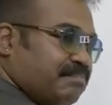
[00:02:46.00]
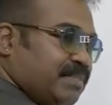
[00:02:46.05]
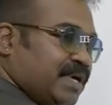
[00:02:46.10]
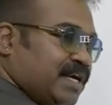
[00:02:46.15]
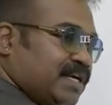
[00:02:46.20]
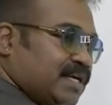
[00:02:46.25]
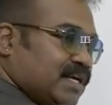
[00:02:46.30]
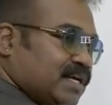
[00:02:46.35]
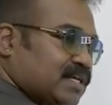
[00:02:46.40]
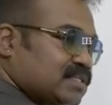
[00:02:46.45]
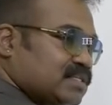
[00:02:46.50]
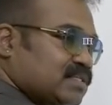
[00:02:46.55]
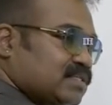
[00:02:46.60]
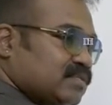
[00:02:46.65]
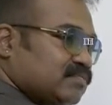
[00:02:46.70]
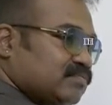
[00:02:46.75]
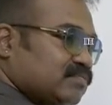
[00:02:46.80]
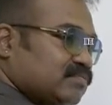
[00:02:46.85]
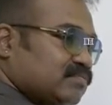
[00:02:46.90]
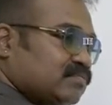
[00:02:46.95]
meters,
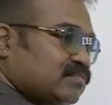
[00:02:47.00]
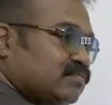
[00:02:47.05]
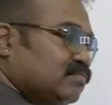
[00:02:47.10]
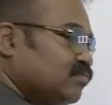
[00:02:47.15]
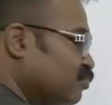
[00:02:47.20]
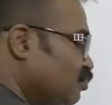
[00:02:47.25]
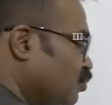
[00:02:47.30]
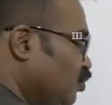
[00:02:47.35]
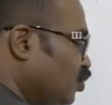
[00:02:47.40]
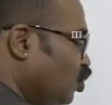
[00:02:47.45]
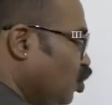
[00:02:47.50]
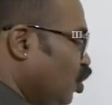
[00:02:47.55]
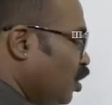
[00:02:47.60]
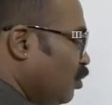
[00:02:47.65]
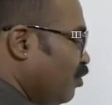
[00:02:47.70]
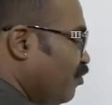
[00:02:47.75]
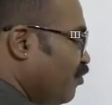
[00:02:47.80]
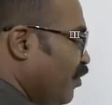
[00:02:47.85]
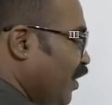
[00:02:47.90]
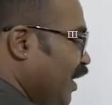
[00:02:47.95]
you
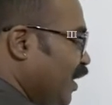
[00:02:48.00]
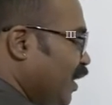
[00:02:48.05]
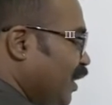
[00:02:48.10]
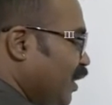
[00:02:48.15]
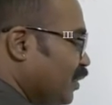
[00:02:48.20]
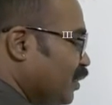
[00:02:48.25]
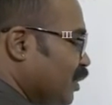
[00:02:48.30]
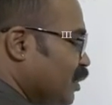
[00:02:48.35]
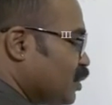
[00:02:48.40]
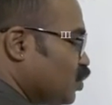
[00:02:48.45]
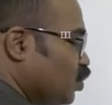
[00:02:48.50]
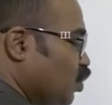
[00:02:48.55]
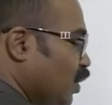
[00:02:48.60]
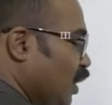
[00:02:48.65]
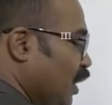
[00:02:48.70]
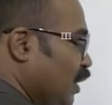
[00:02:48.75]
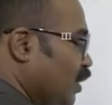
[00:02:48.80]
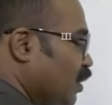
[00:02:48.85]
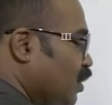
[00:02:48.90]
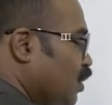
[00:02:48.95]
will be finding the snow
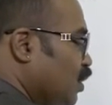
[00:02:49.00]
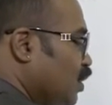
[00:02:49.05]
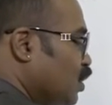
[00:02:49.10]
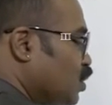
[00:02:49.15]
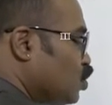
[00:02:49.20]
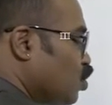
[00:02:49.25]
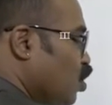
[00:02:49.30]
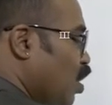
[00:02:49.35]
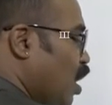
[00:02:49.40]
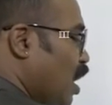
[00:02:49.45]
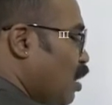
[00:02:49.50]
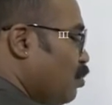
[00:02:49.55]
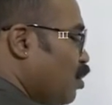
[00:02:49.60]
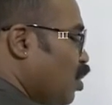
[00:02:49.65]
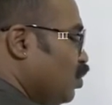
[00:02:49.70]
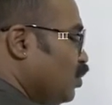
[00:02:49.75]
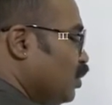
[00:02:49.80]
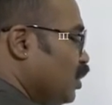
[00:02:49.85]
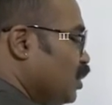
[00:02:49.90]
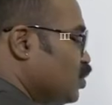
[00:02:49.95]
line. So
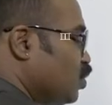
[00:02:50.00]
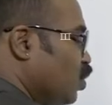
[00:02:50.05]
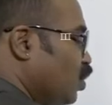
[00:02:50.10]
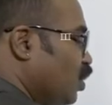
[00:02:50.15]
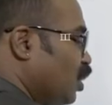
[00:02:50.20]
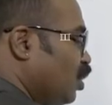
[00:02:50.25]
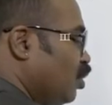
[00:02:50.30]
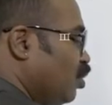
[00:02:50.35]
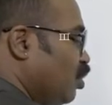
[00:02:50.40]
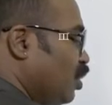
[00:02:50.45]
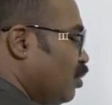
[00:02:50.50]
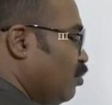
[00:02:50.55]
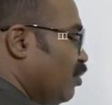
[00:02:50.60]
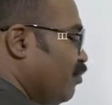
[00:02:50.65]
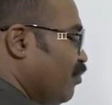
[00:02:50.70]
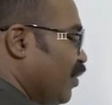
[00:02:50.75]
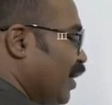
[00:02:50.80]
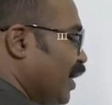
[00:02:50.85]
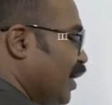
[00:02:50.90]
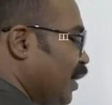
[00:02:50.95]
above this only you will
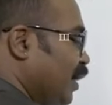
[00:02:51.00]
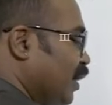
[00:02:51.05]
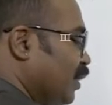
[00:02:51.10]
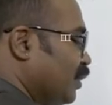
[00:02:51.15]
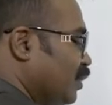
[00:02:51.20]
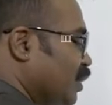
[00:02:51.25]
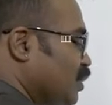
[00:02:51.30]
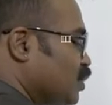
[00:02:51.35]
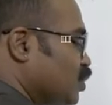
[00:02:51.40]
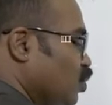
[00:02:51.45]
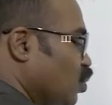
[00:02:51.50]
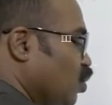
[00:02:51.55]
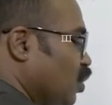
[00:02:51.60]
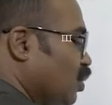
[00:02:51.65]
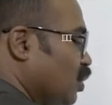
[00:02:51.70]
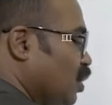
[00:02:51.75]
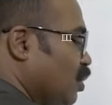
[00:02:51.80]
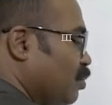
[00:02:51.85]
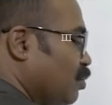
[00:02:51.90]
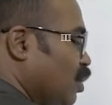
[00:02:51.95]
be finding the snow
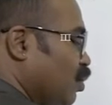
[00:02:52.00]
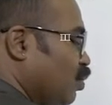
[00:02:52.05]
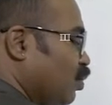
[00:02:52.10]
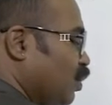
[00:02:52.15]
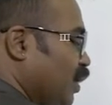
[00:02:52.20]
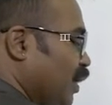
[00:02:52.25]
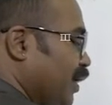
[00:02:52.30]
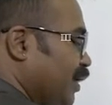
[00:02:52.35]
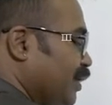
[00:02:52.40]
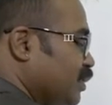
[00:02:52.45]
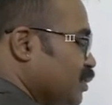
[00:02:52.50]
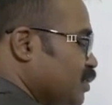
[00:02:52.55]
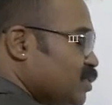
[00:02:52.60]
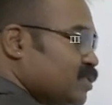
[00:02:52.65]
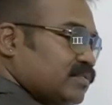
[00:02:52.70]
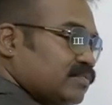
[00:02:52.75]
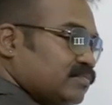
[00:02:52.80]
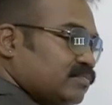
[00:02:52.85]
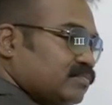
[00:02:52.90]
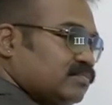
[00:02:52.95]
on the
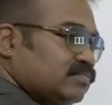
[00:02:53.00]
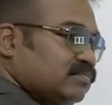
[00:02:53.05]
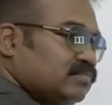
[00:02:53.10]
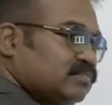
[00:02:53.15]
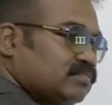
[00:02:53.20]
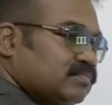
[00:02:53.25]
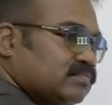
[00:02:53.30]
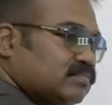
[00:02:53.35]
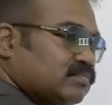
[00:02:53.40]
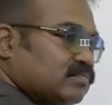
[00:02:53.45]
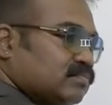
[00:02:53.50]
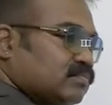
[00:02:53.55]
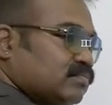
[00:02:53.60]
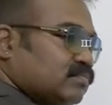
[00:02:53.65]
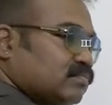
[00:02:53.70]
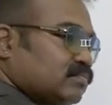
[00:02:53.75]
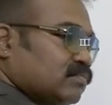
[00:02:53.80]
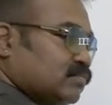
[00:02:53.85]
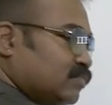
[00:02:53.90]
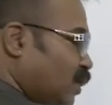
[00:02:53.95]
mountains,
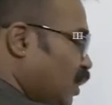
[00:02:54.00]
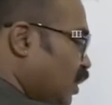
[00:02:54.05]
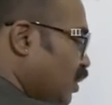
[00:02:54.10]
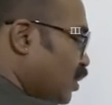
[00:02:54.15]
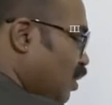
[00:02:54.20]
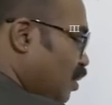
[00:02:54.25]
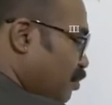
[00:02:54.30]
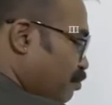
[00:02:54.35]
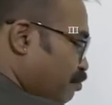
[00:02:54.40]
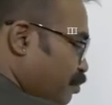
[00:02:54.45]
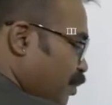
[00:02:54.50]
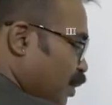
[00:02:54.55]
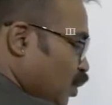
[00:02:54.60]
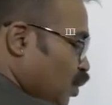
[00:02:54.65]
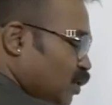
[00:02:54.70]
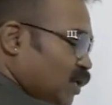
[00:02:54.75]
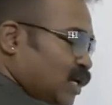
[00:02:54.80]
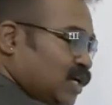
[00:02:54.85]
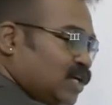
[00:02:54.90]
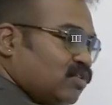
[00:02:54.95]
right?
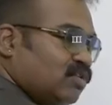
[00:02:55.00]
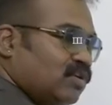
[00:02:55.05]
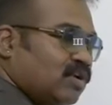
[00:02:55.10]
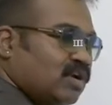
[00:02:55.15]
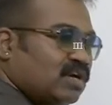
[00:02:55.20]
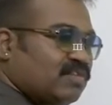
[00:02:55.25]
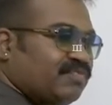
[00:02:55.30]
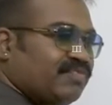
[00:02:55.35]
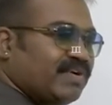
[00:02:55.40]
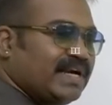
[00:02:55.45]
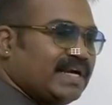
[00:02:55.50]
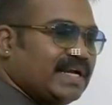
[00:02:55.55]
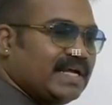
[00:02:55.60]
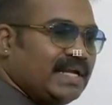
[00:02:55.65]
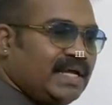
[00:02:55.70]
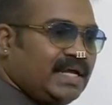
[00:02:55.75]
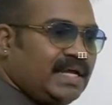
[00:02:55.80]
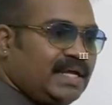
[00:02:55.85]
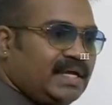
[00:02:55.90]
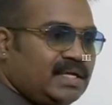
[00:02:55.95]
Below that you will not find
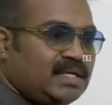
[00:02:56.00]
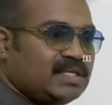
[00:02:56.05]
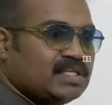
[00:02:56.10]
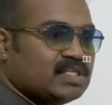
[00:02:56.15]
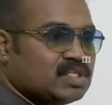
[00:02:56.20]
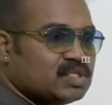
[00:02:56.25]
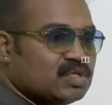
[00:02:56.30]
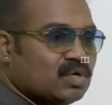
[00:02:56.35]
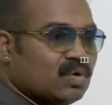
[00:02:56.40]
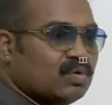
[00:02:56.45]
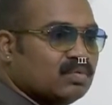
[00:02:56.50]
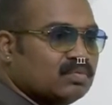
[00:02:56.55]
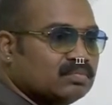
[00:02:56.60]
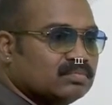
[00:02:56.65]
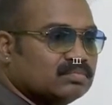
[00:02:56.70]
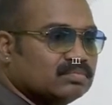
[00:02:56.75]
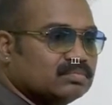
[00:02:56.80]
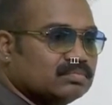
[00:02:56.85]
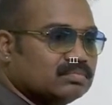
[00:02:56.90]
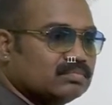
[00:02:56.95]
any snow.
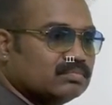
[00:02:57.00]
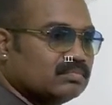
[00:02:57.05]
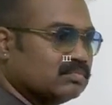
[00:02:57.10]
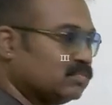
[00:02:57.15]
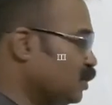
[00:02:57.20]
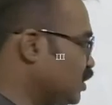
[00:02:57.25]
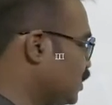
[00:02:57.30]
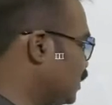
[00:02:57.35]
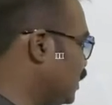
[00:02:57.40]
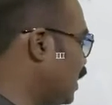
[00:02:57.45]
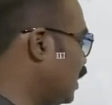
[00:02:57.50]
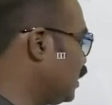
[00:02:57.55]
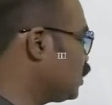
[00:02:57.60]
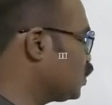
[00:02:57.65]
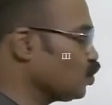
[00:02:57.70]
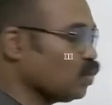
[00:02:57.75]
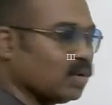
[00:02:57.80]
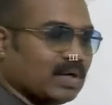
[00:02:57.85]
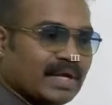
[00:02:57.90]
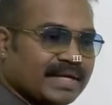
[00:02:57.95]
This is the
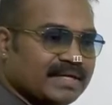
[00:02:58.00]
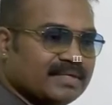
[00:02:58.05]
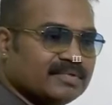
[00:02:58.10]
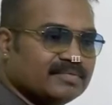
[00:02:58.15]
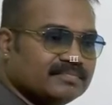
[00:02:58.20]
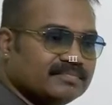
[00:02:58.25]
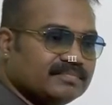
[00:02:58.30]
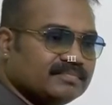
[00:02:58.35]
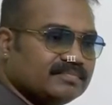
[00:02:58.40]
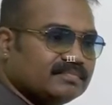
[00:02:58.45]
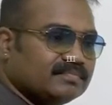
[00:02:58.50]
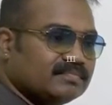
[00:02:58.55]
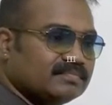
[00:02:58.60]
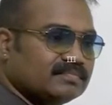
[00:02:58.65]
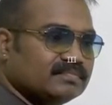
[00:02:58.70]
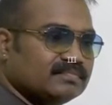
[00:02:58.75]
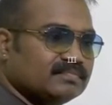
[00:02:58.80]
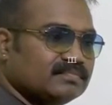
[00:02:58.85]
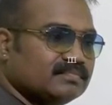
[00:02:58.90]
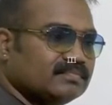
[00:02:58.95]
snow line.
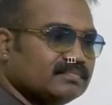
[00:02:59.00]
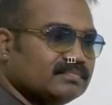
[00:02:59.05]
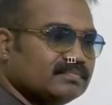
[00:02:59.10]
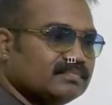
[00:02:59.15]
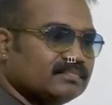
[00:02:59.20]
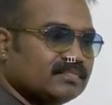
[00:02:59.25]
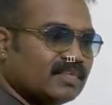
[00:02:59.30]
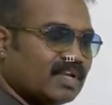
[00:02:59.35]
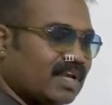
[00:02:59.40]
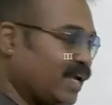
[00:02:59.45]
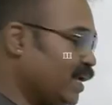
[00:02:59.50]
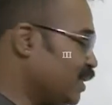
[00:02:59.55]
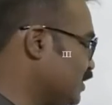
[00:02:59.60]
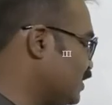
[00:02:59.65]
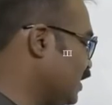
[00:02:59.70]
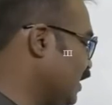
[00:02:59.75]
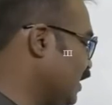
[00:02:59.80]
In